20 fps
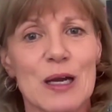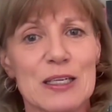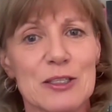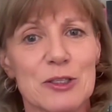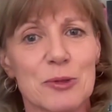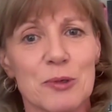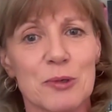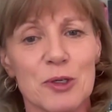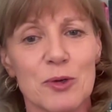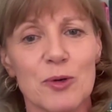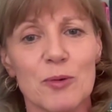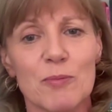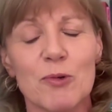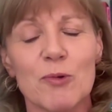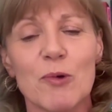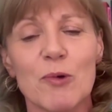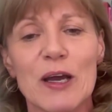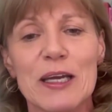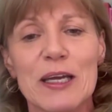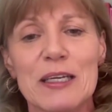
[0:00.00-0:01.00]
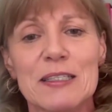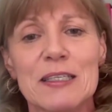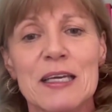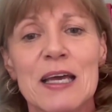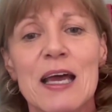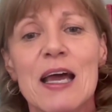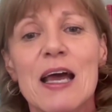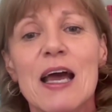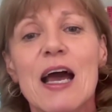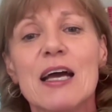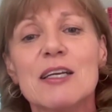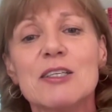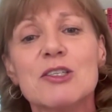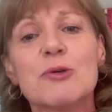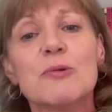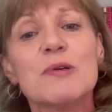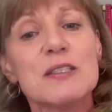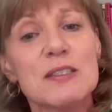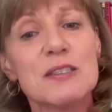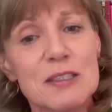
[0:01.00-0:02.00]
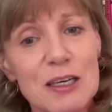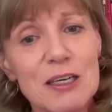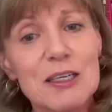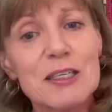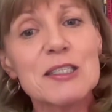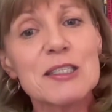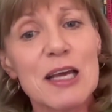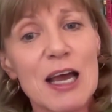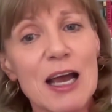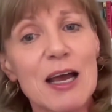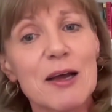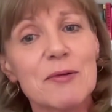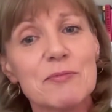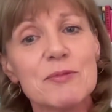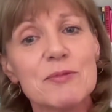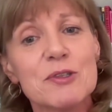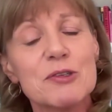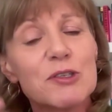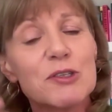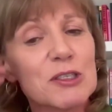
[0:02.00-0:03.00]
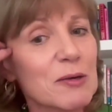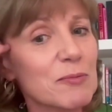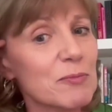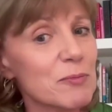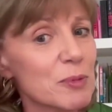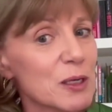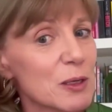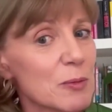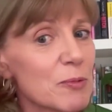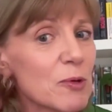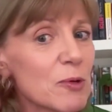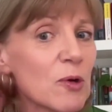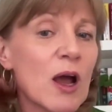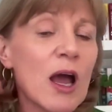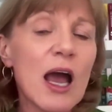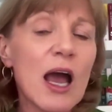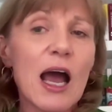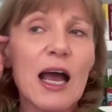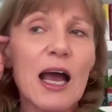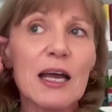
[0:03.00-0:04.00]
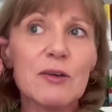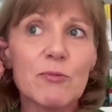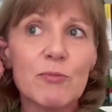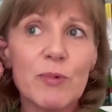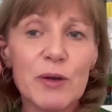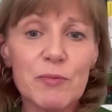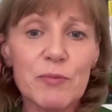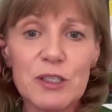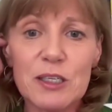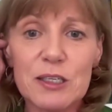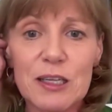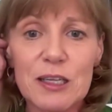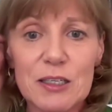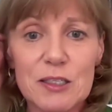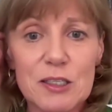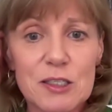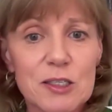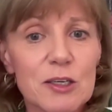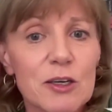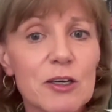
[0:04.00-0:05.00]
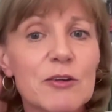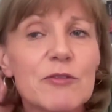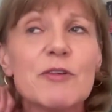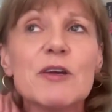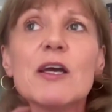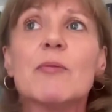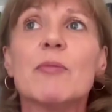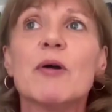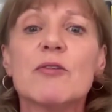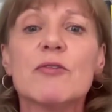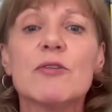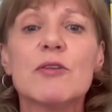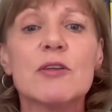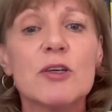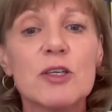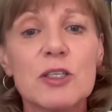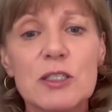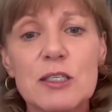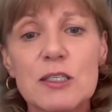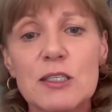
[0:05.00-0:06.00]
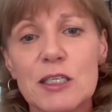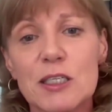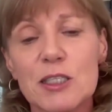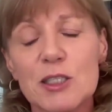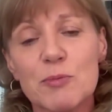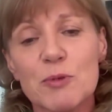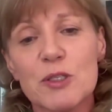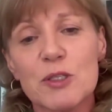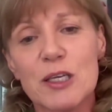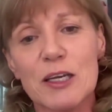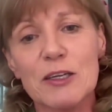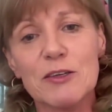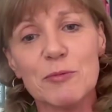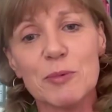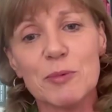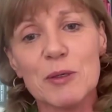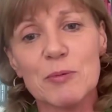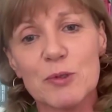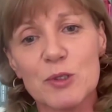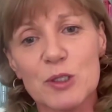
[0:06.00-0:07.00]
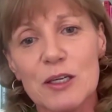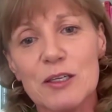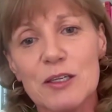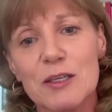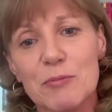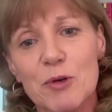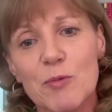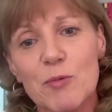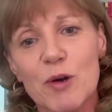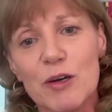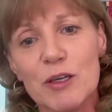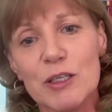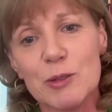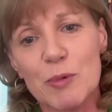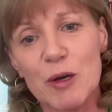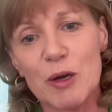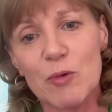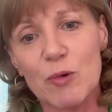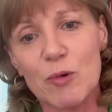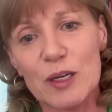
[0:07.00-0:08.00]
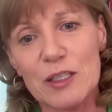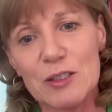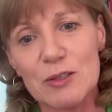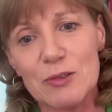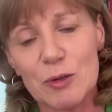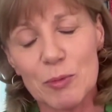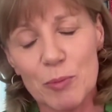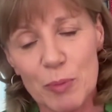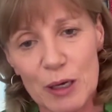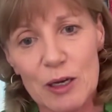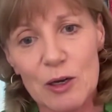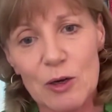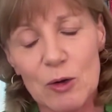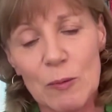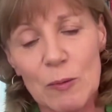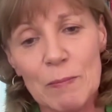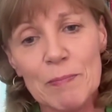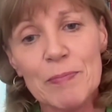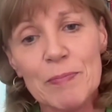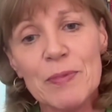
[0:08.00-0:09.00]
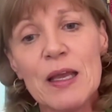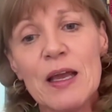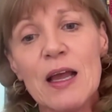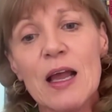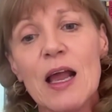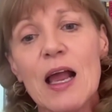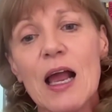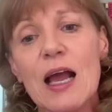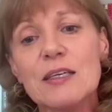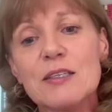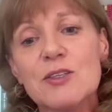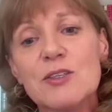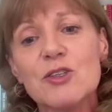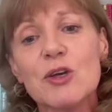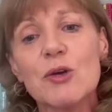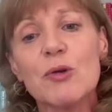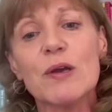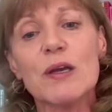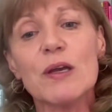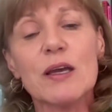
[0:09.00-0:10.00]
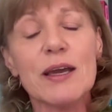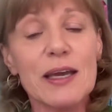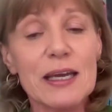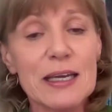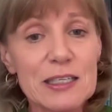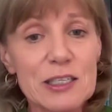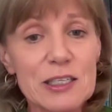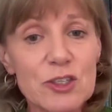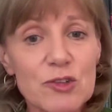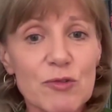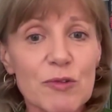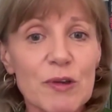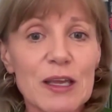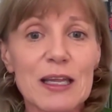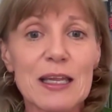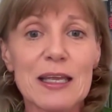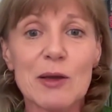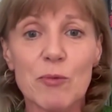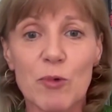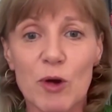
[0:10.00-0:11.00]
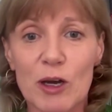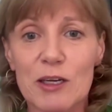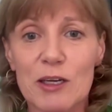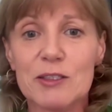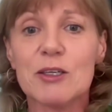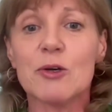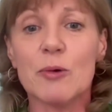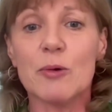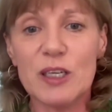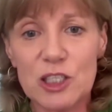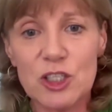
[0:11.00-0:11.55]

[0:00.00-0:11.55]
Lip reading: back to a normal weight. And so it does happen to some people. And when we did that survey, about 36% of people said they were worried about weight on the pill. And so it is really worth